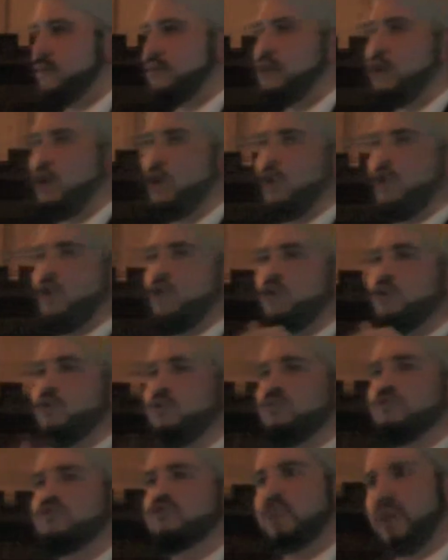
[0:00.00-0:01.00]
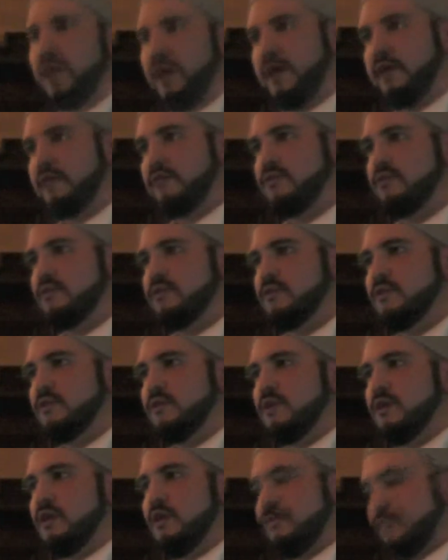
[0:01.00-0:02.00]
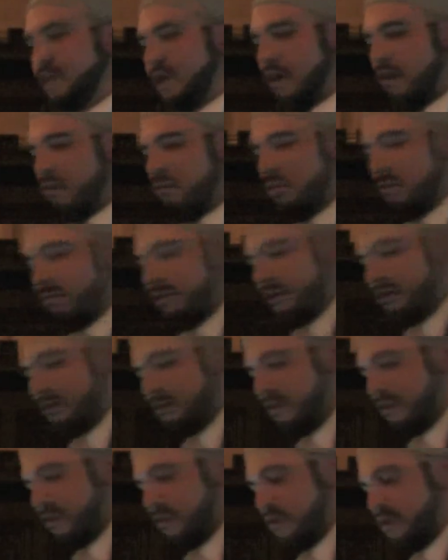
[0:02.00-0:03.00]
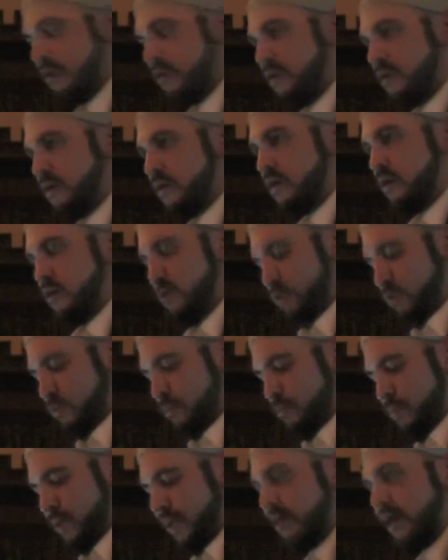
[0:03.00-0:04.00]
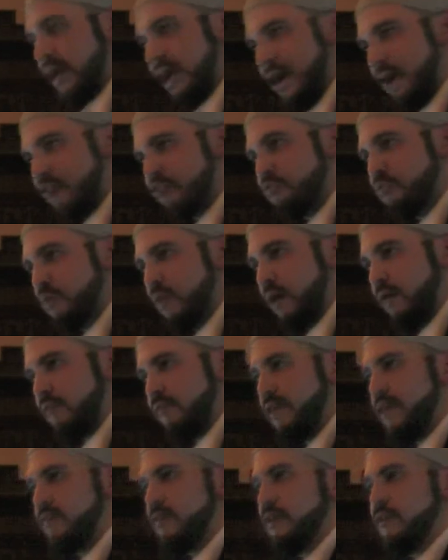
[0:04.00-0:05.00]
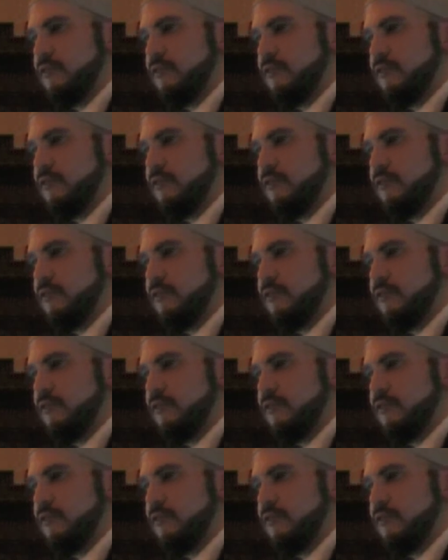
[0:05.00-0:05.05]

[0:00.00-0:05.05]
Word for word: I said, who said that a woman being a housewife is